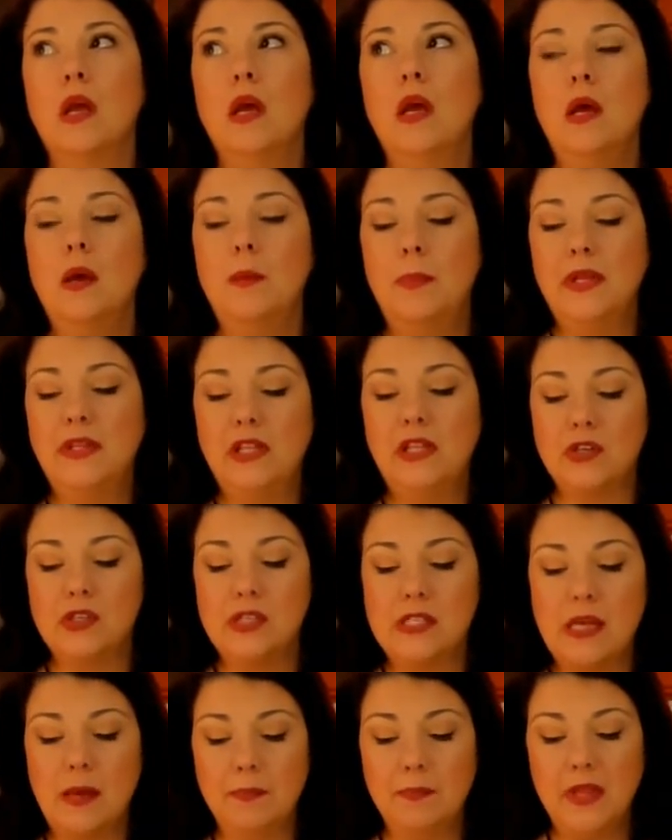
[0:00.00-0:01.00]
But there's
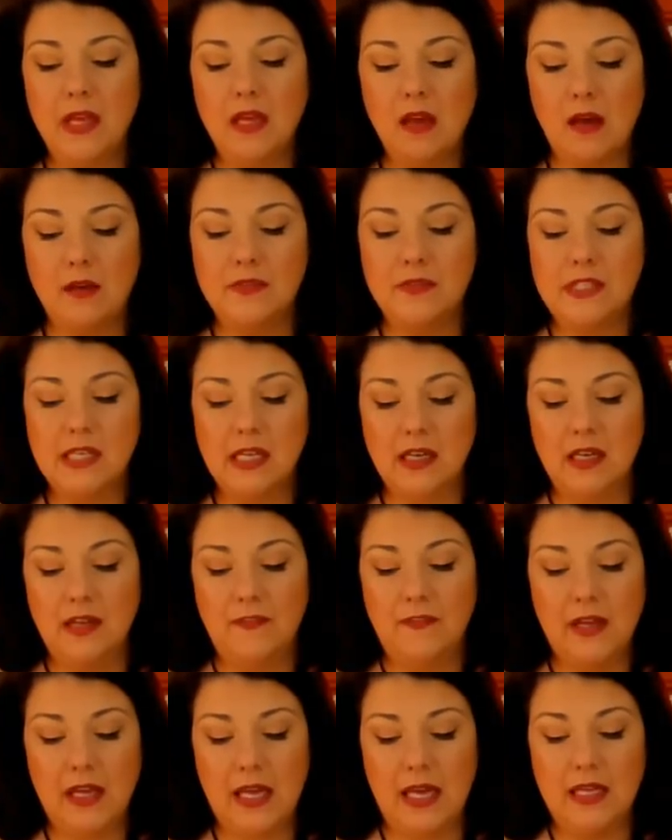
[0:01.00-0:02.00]
something of
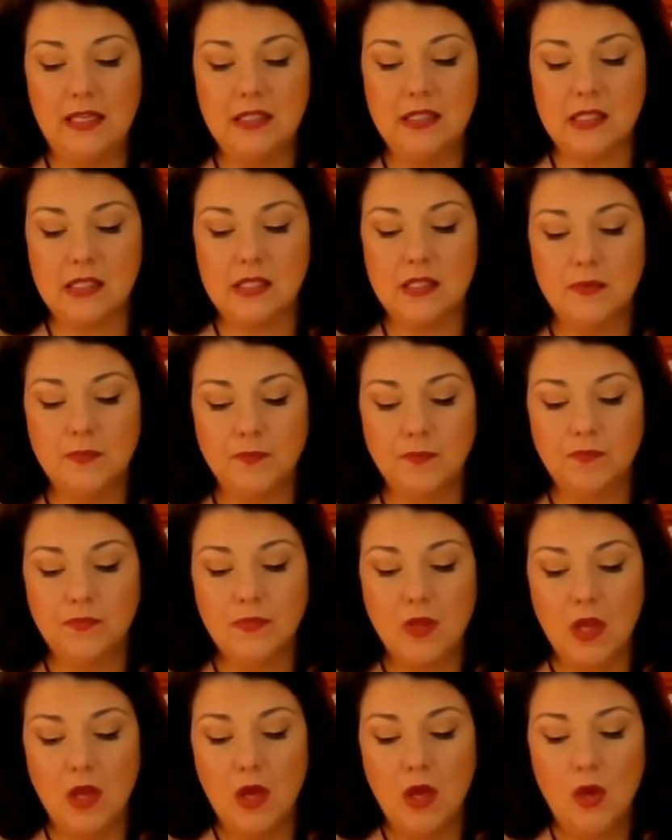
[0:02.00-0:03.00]
significance
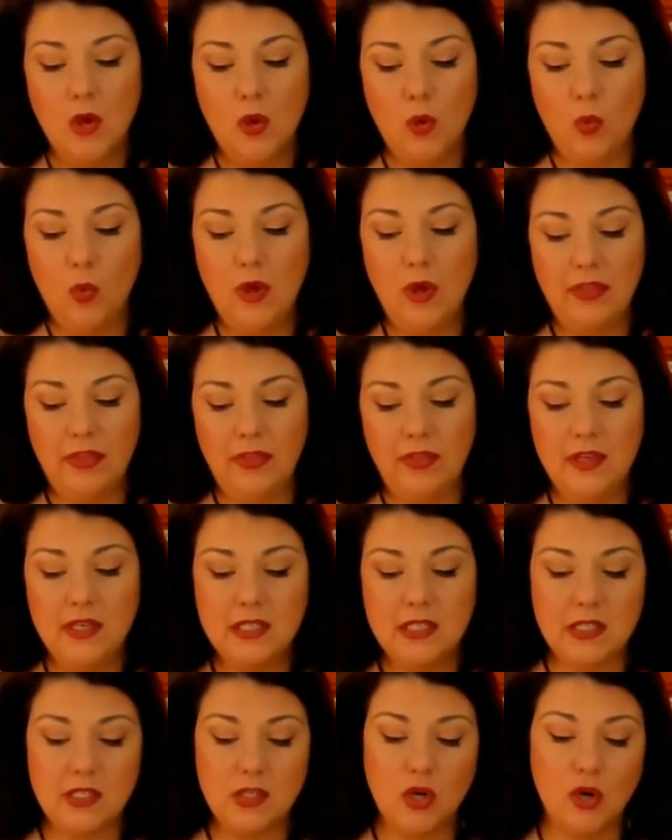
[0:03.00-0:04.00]
with
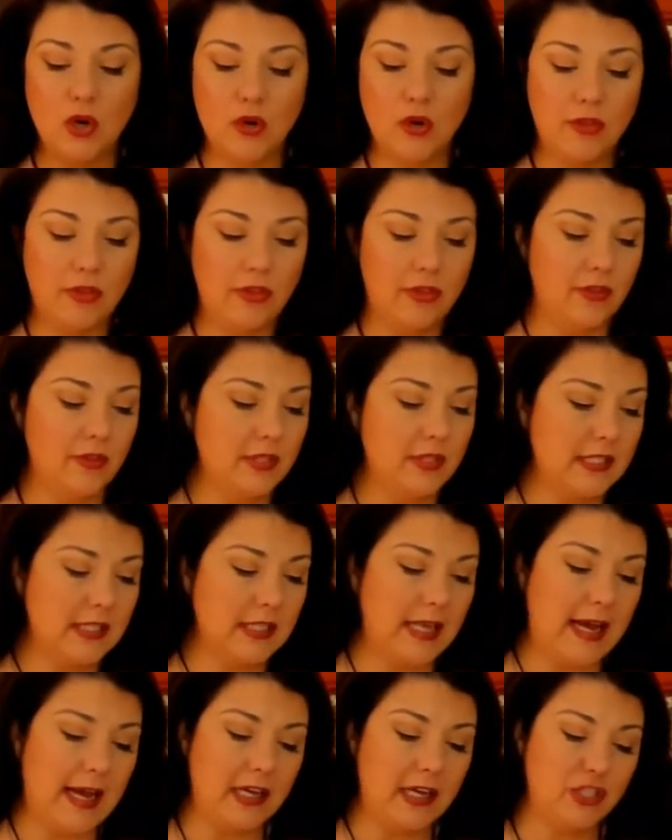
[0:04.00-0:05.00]
this earth
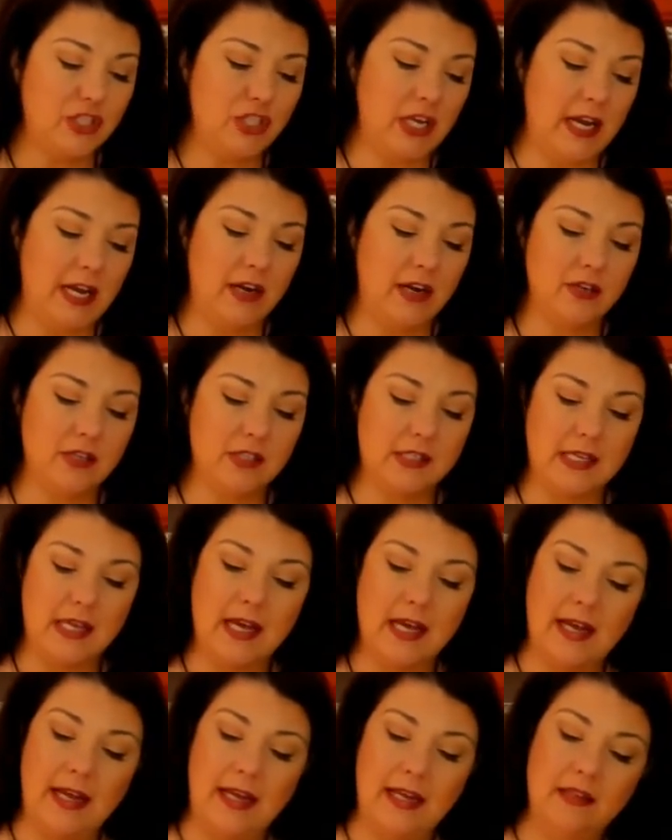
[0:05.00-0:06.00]
slash air
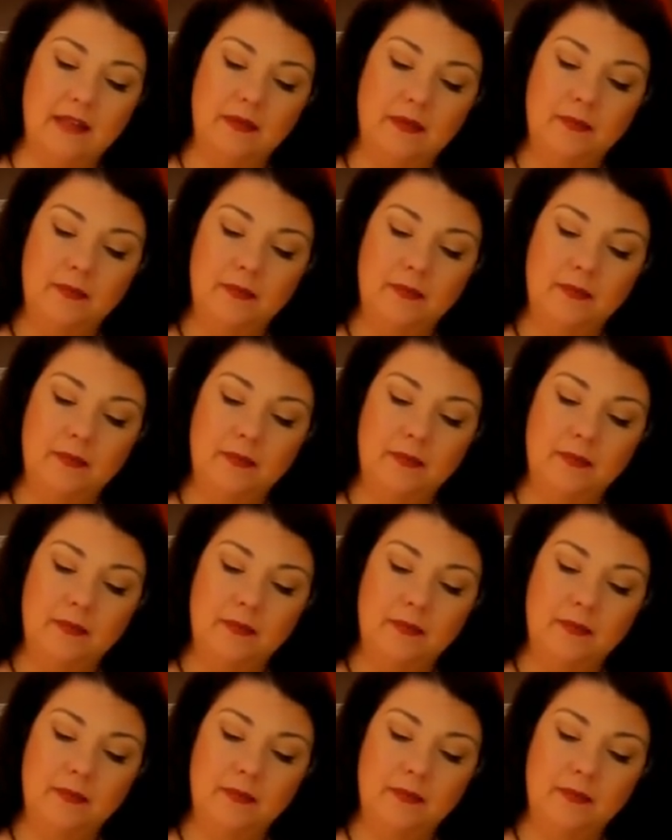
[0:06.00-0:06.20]
sign.